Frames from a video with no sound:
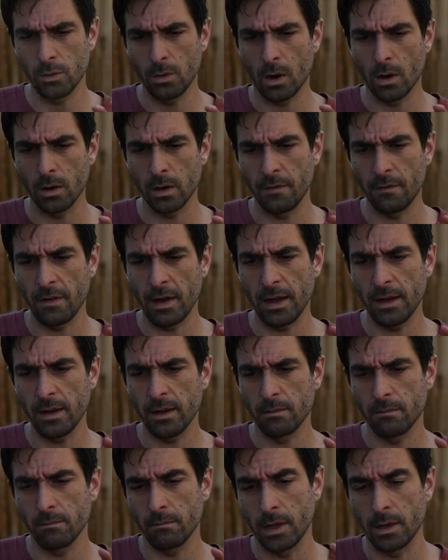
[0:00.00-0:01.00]
are
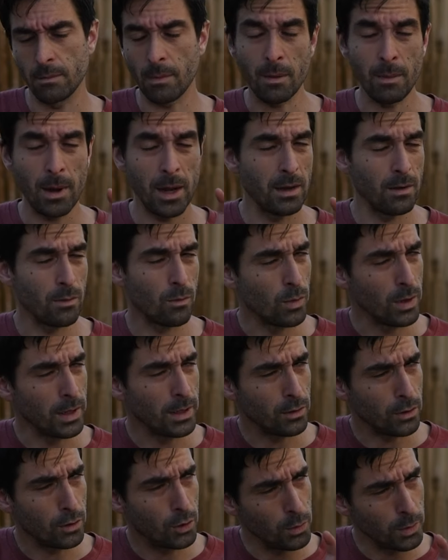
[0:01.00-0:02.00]
divided, in my mind, in
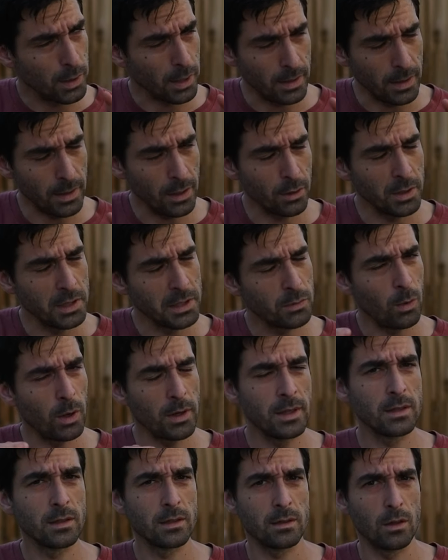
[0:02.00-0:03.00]
really two categories.
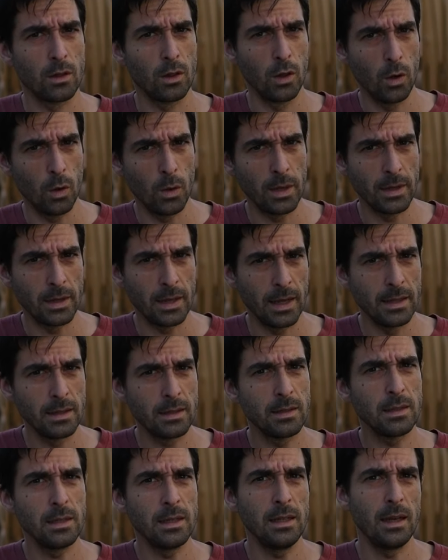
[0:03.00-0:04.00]
One is low
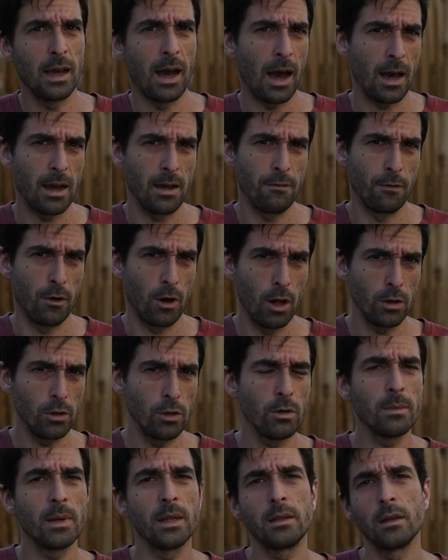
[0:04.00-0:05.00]
intensity, high
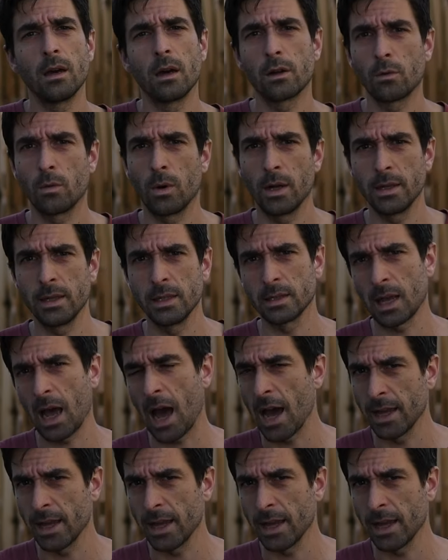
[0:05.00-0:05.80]
volume, and the other one is high